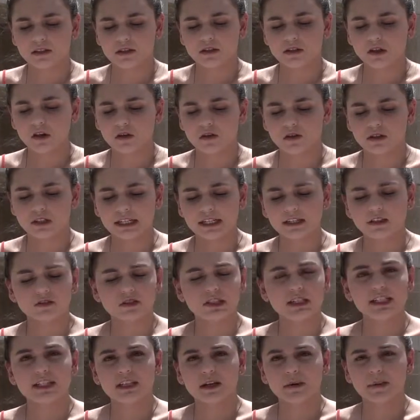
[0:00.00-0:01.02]
So
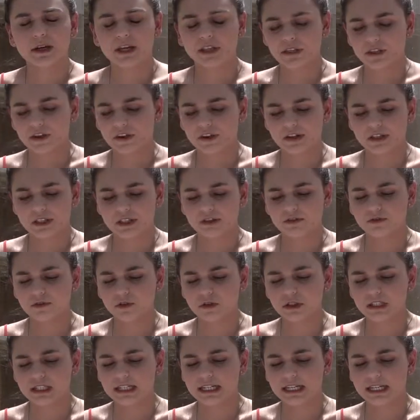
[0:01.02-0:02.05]
psychodynamic theories of
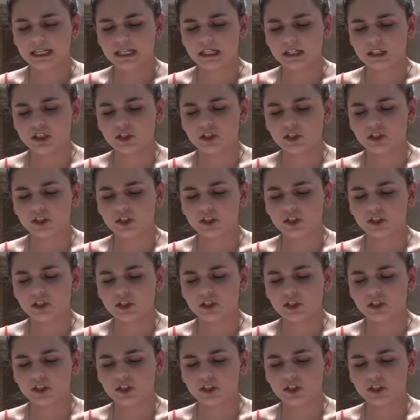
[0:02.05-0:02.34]
OCD